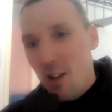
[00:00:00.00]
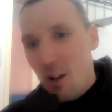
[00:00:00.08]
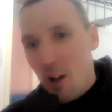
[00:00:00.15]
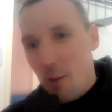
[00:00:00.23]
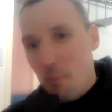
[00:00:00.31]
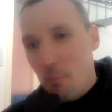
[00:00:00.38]

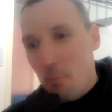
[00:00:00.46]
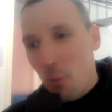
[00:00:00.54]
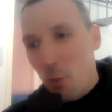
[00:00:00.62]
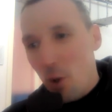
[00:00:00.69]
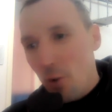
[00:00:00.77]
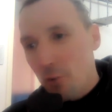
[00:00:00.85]
But
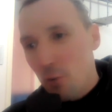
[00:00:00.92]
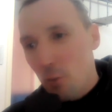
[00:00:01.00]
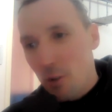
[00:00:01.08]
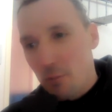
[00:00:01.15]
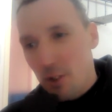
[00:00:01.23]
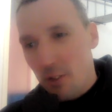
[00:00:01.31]
we also
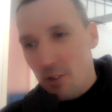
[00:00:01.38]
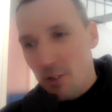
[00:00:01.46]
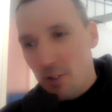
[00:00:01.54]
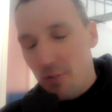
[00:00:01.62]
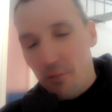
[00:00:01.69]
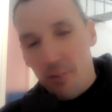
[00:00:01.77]
want them
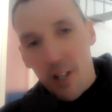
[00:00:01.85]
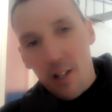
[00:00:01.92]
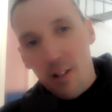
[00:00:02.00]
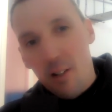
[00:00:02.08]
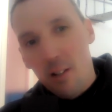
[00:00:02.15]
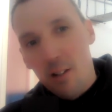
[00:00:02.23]
to
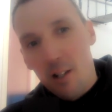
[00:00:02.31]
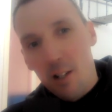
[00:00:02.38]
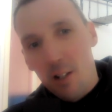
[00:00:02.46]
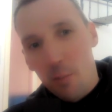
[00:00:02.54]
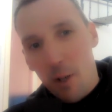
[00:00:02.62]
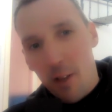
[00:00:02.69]
feel a
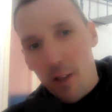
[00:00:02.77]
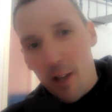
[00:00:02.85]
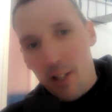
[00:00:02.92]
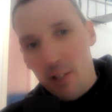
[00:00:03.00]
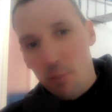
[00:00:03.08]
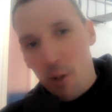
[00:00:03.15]
little bit of that
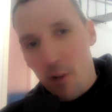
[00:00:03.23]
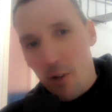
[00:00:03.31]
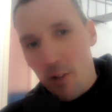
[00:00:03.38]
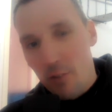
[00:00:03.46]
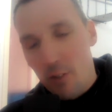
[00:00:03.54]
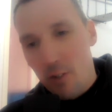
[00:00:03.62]

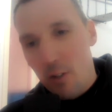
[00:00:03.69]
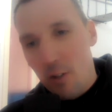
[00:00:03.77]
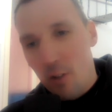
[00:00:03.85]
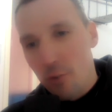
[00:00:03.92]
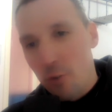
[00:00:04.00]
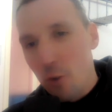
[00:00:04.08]
experience. So
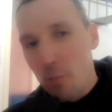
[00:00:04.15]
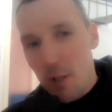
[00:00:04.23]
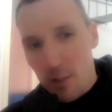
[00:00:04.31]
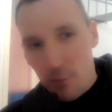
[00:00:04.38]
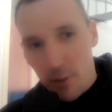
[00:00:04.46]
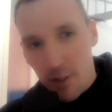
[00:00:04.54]
on Zoom,
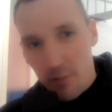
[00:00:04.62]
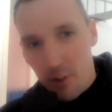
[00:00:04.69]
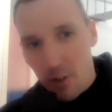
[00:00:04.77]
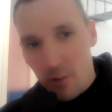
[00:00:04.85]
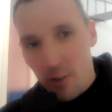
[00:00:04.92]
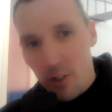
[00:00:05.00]
that's more
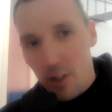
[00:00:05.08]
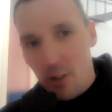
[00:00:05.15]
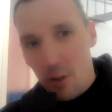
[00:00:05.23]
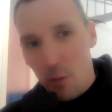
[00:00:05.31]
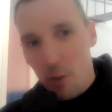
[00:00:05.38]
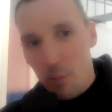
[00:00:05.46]
difficult. You can
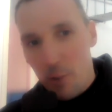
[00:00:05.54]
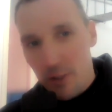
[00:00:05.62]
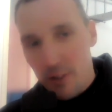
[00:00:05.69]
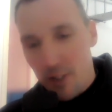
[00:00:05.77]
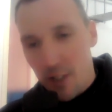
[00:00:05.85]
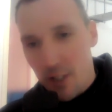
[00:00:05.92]
do it with a
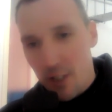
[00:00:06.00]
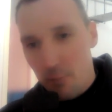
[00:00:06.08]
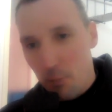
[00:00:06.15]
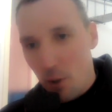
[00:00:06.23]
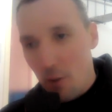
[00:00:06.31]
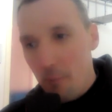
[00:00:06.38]
presentation,
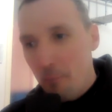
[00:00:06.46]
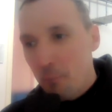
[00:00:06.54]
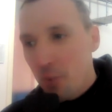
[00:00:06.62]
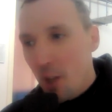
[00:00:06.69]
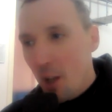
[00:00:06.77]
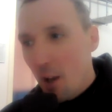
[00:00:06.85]
but
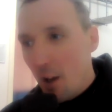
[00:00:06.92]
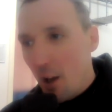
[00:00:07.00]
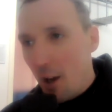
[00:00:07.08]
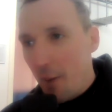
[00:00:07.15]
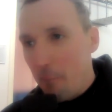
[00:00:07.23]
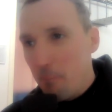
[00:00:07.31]

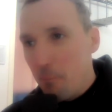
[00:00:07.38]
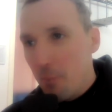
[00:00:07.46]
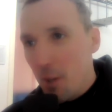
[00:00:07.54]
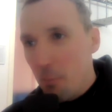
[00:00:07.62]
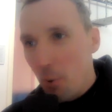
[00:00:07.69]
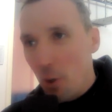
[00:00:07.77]

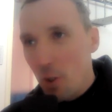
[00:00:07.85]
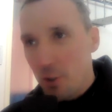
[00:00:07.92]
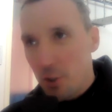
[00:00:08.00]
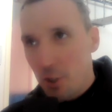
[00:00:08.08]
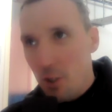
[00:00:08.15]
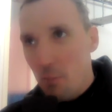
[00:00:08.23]
in
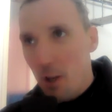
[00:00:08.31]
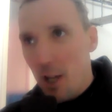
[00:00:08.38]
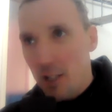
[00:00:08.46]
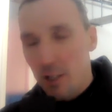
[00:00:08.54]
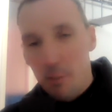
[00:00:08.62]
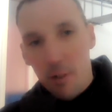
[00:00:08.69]
person, you might
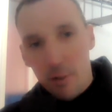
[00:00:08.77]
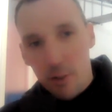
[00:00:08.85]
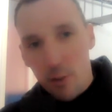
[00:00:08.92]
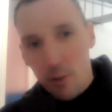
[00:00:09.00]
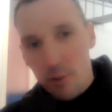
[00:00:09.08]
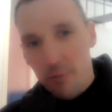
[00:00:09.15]
actually be able to
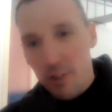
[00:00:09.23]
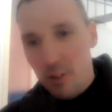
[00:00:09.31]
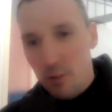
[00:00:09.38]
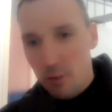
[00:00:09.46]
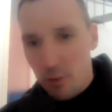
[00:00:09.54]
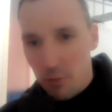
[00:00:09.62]
do some
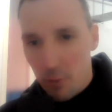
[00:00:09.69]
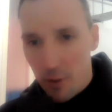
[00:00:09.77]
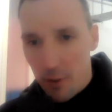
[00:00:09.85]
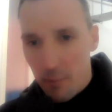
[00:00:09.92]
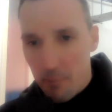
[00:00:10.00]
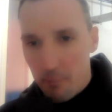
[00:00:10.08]
physical stuff
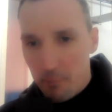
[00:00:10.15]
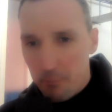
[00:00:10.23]
with them.